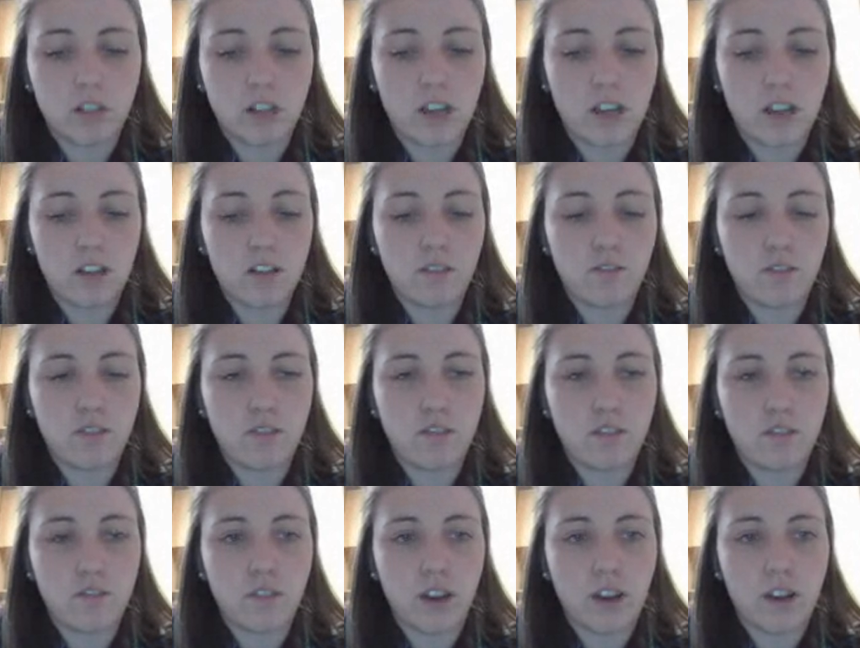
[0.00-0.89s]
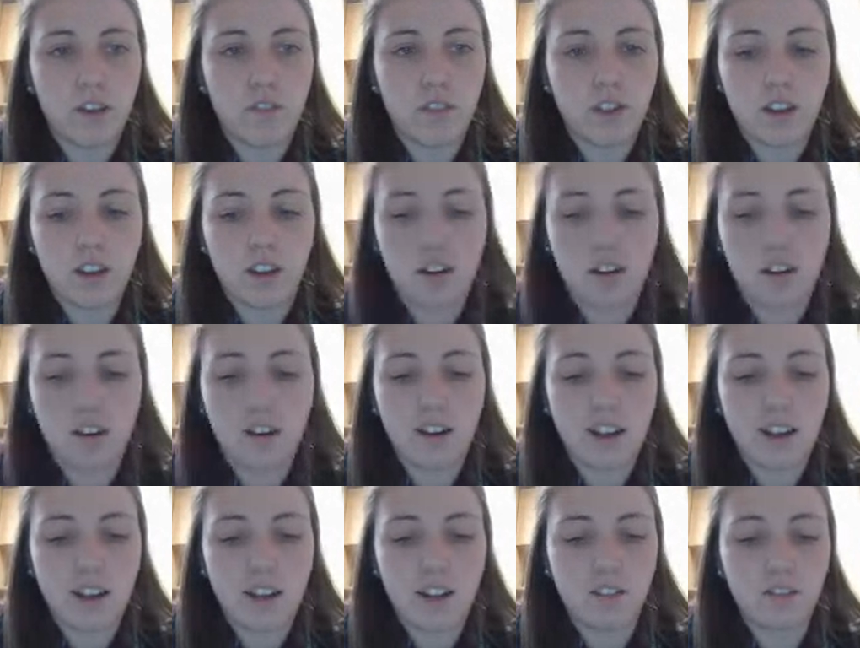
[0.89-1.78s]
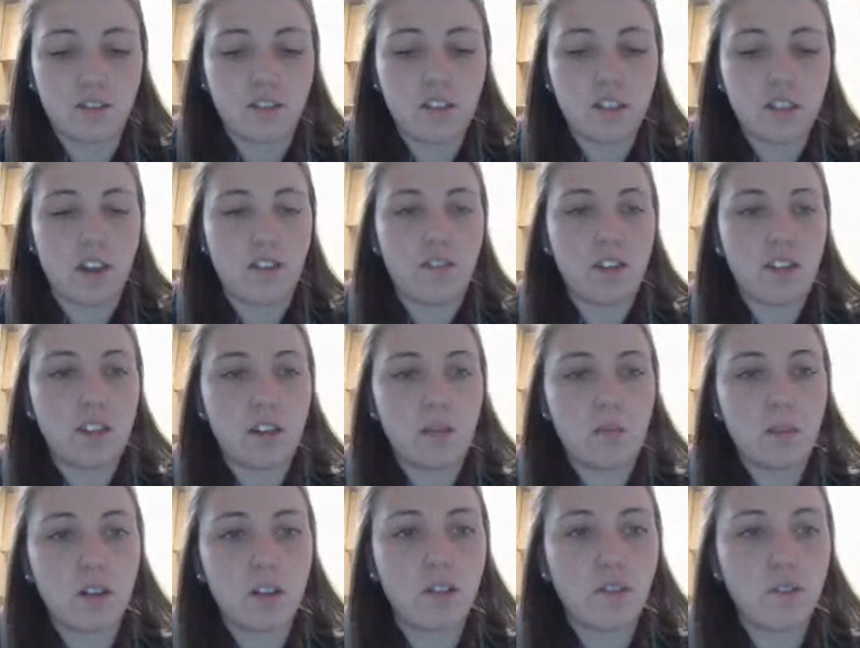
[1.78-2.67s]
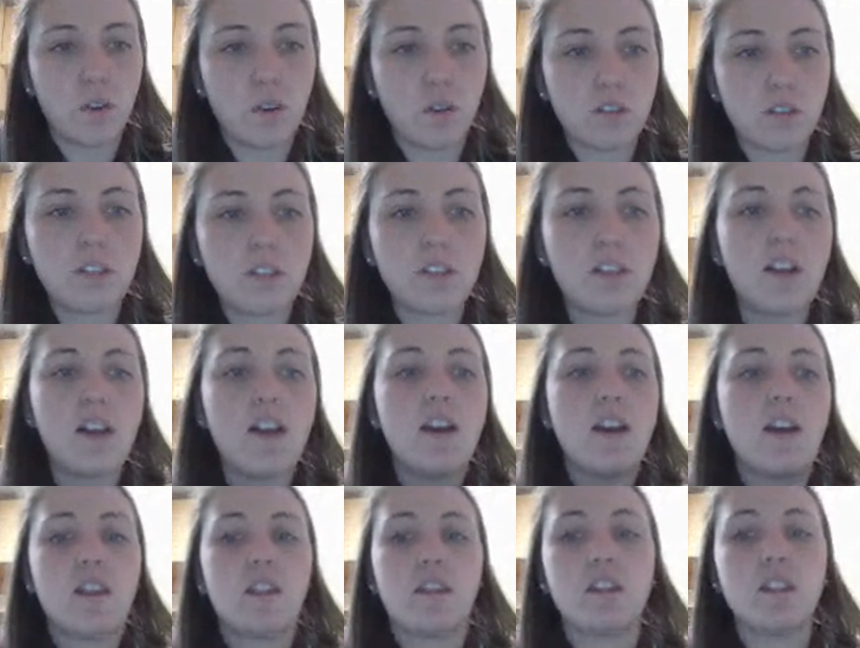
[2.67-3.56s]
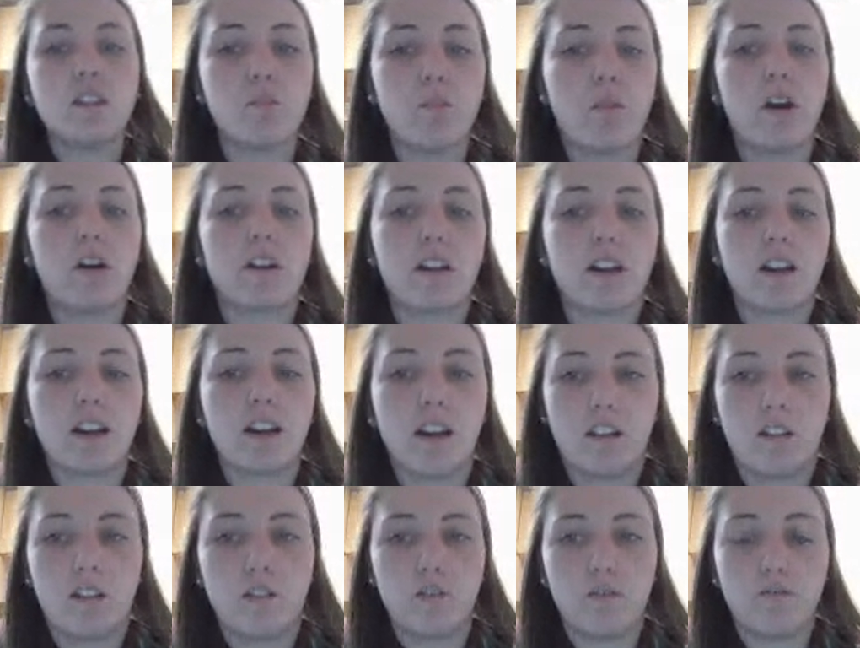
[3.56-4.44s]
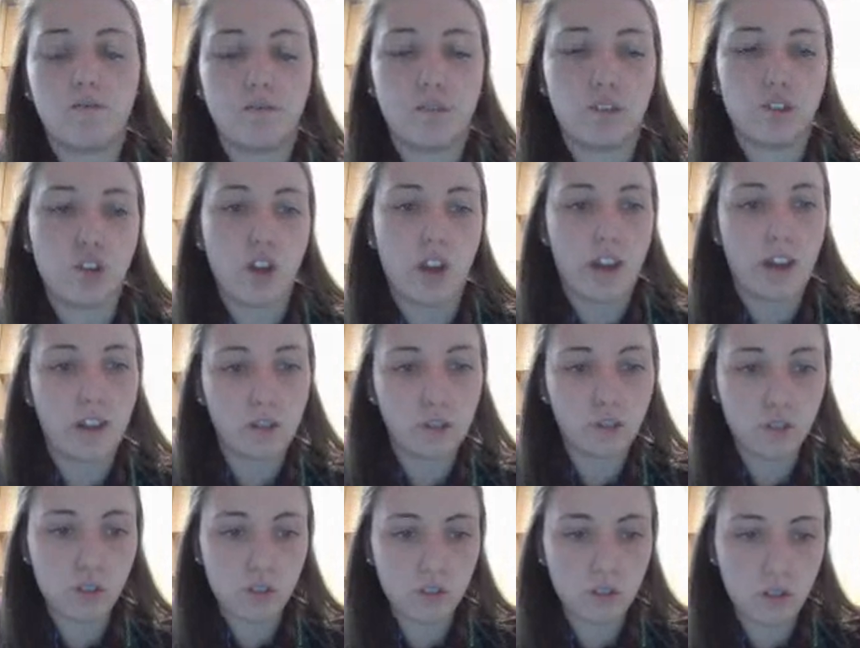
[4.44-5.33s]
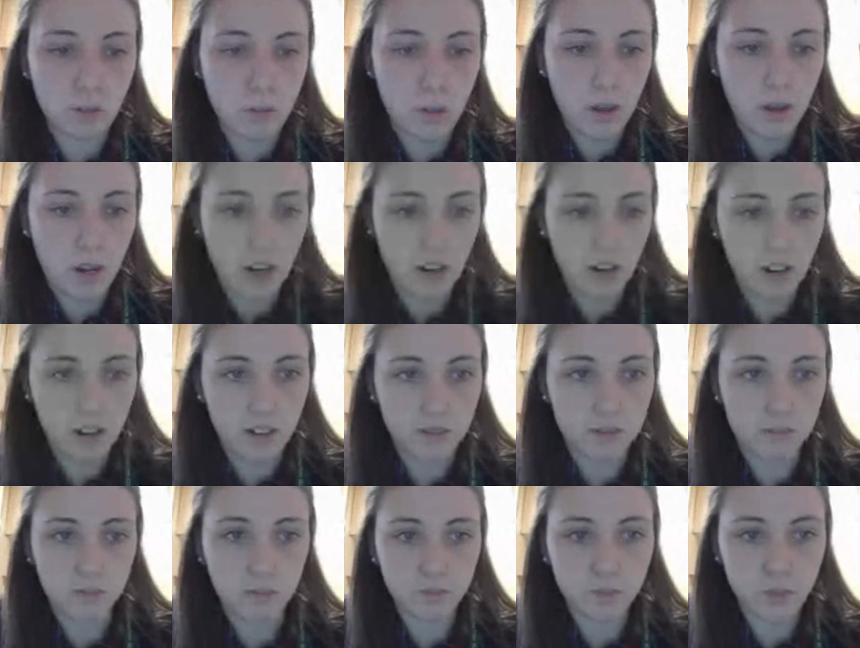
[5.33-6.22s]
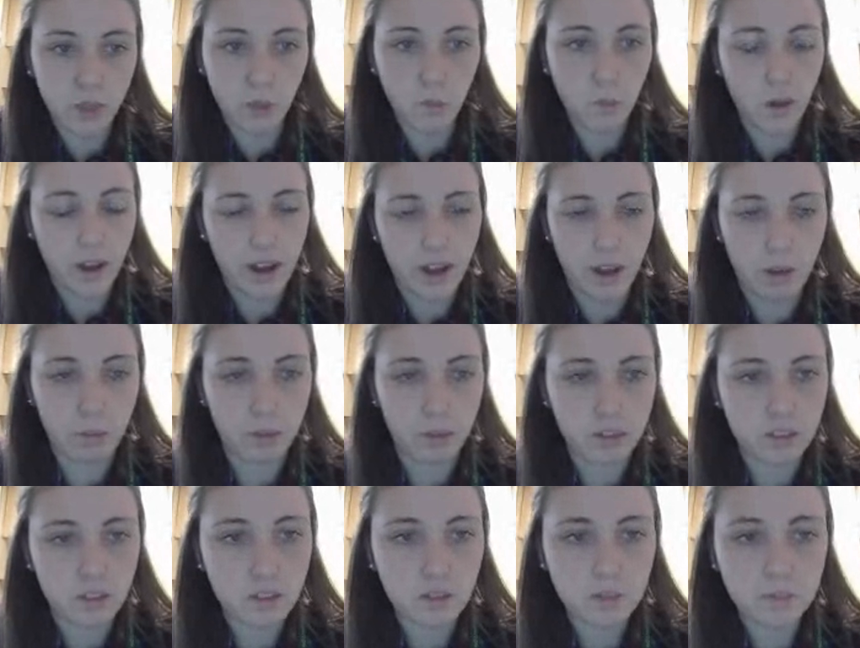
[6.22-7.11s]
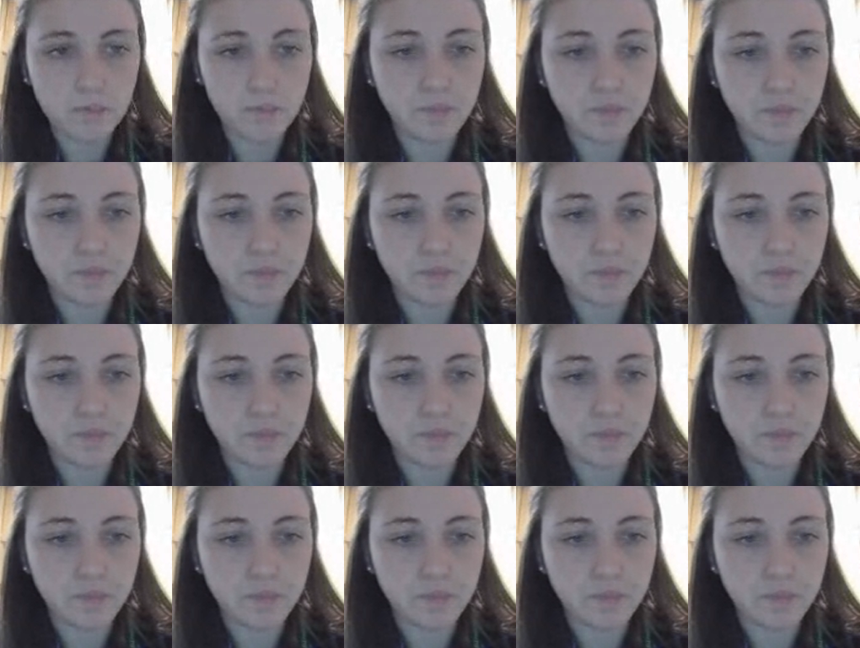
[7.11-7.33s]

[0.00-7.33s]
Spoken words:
and negative 70 millivolts. This part can kind of change depending on what happens.